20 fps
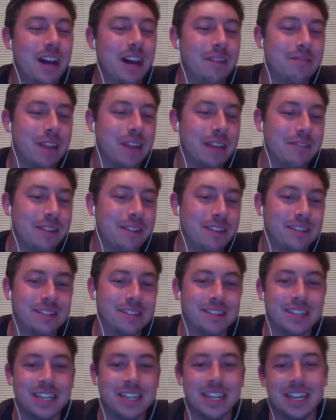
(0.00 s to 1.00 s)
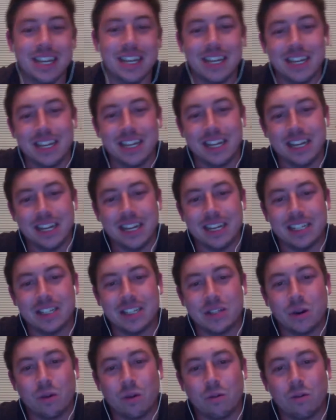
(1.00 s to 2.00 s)
Ravens. His
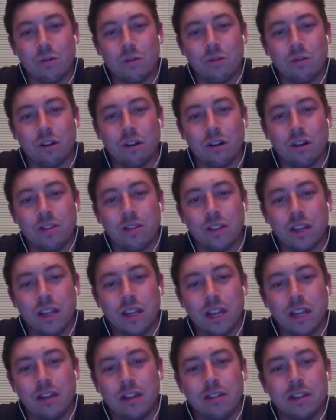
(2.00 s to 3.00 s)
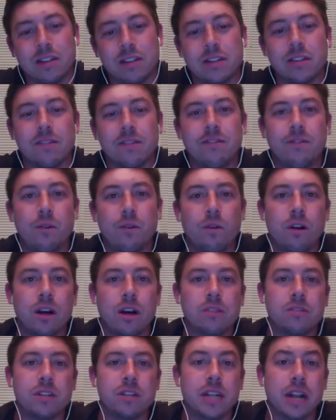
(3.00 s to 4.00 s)
total on the year is
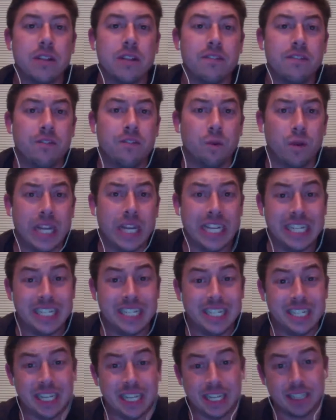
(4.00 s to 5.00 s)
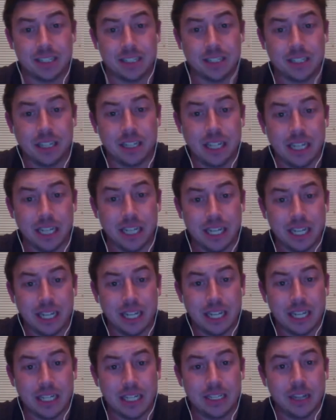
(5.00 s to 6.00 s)
446.
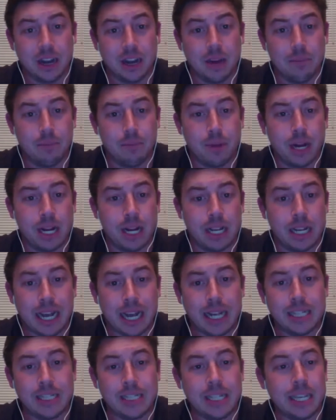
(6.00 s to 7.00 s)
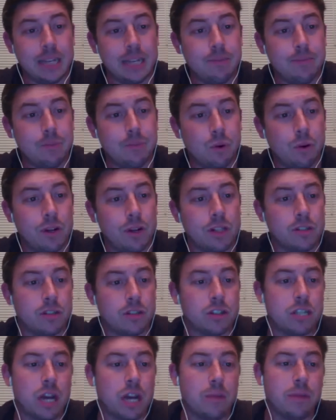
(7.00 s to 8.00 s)
He's up by 19 points
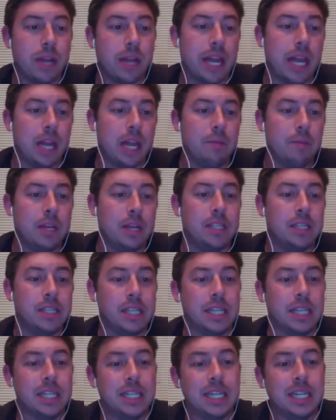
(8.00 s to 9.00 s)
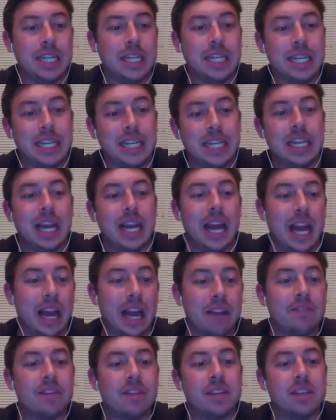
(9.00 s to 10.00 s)
on top of A, B, C, D, E,
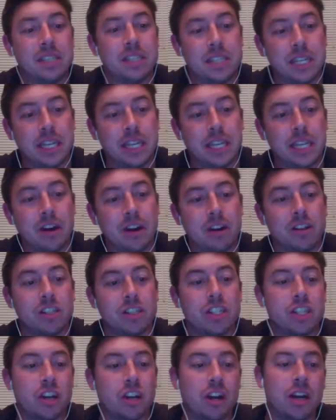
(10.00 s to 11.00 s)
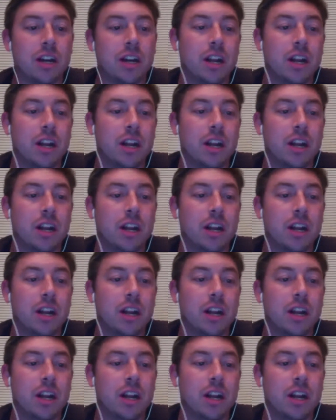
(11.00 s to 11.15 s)
F, C on Sean